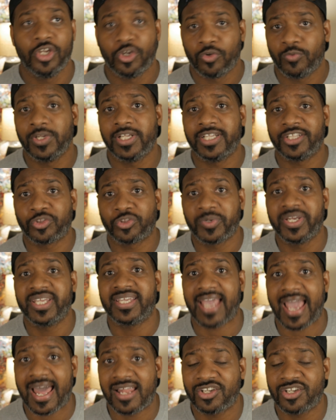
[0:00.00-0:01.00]
really three
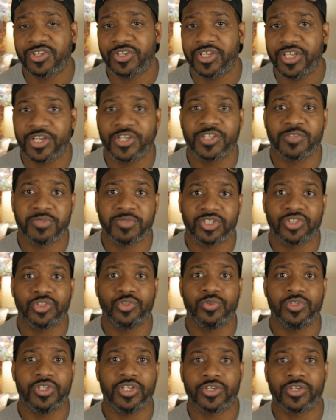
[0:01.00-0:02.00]
calendar years, but
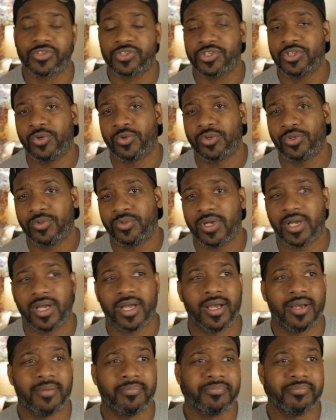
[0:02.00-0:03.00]
two years total
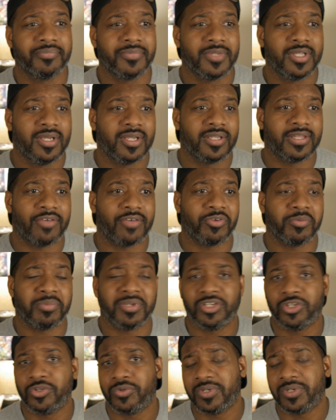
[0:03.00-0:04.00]
um, that we've
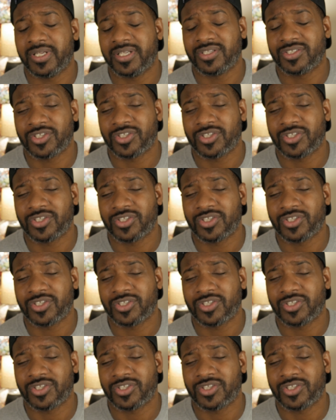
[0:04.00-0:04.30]
been doing this.